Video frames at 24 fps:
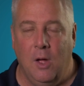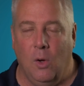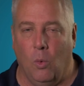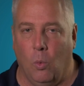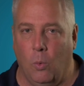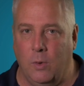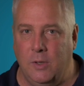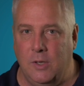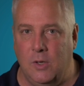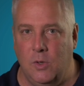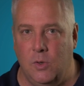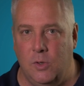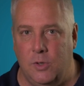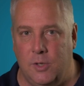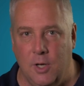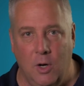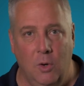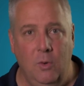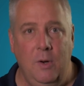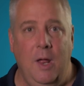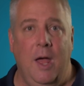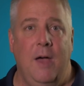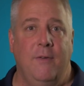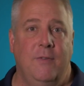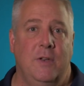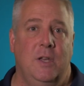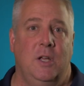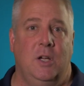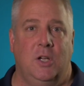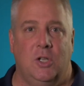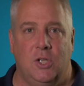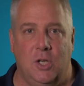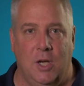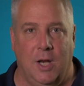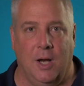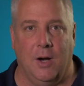When you don't have a
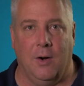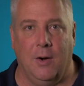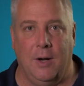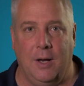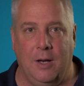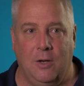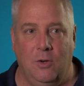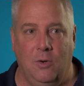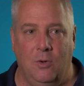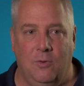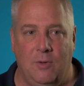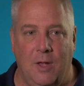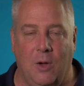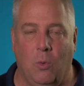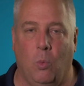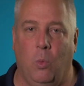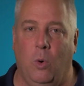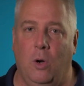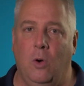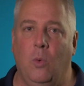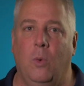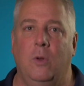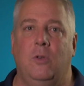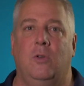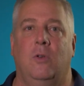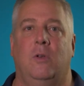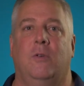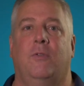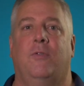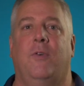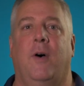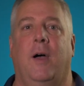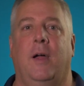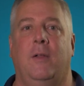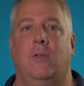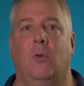dictionary and you say, we're going to
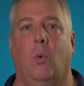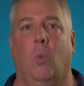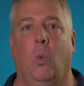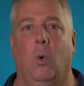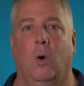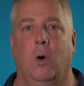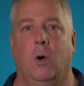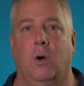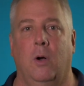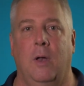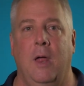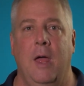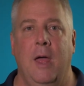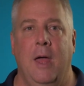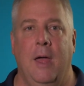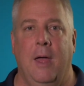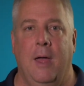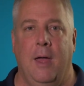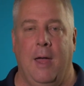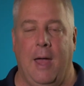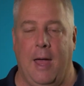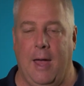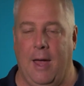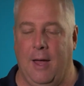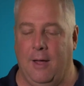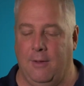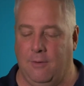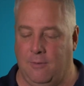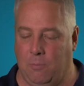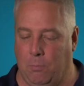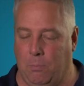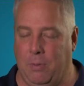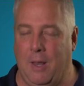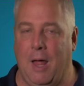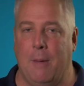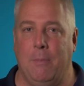define the word
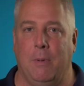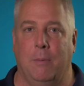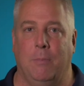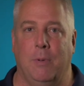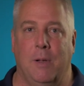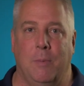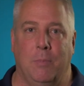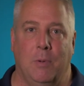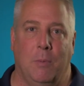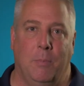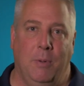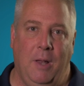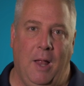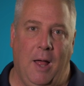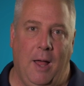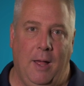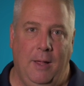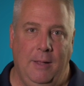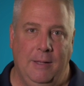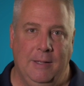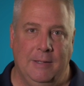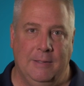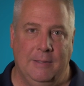as blah, blah, blah, blah, blah,